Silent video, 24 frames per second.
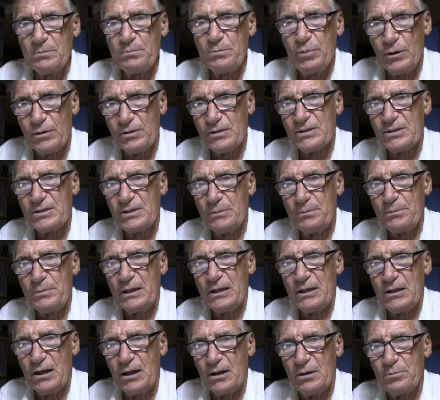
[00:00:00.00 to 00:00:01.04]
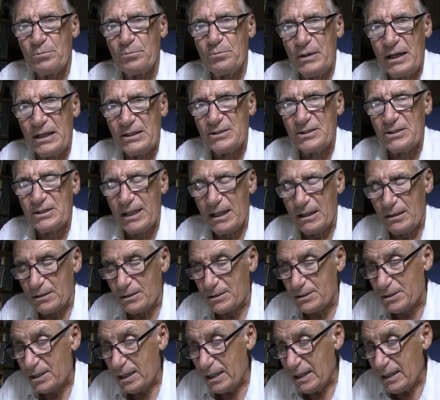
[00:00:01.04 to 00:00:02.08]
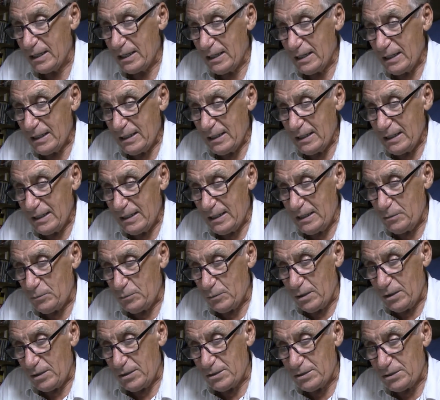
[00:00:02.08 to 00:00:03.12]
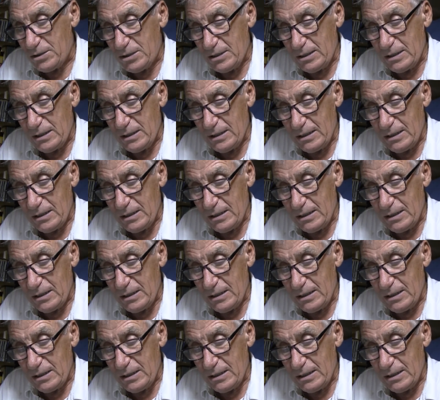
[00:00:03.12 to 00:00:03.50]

books that become bestsellers, it was